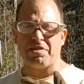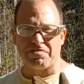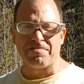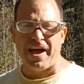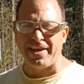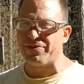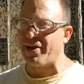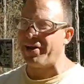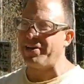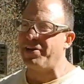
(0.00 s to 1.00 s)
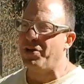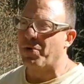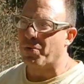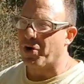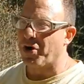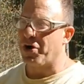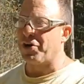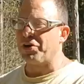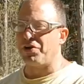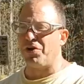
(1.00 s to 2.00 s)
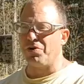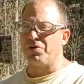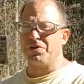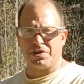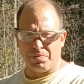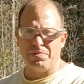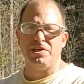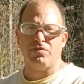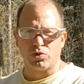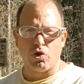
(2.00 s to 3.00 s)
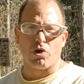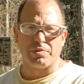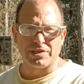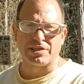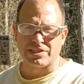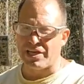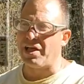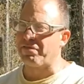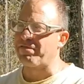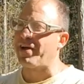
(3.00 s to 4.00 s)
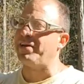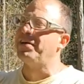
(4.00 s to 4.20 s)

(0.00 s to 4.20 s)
of fight, right, where, you know, a medieval tournament style of fight,